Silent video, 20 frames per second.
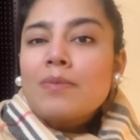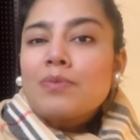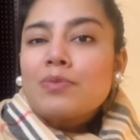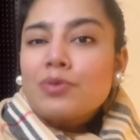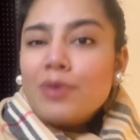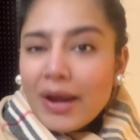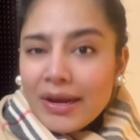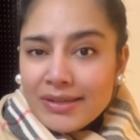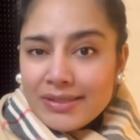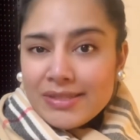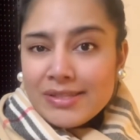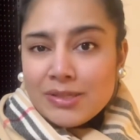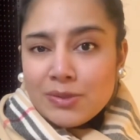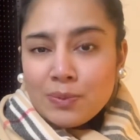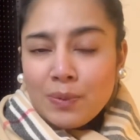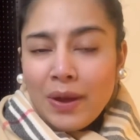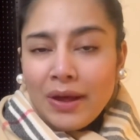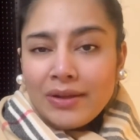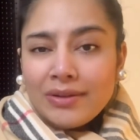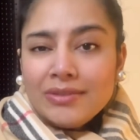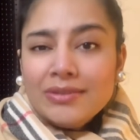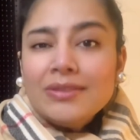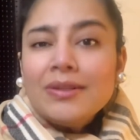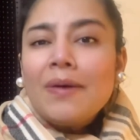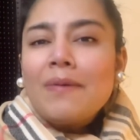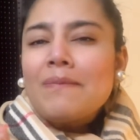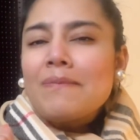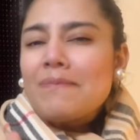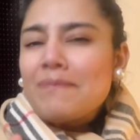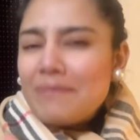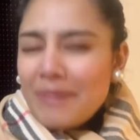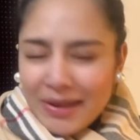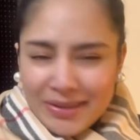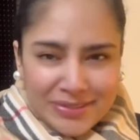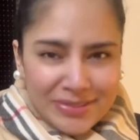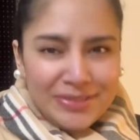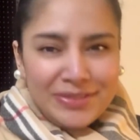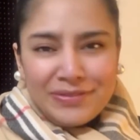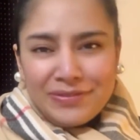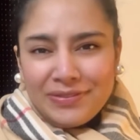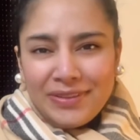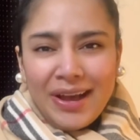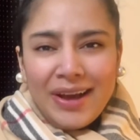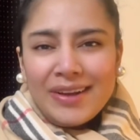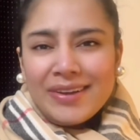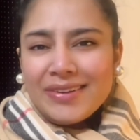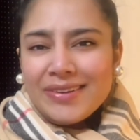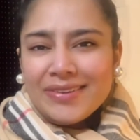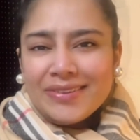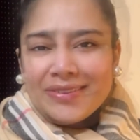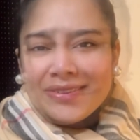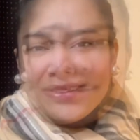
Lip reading: Practice well. Best of luck.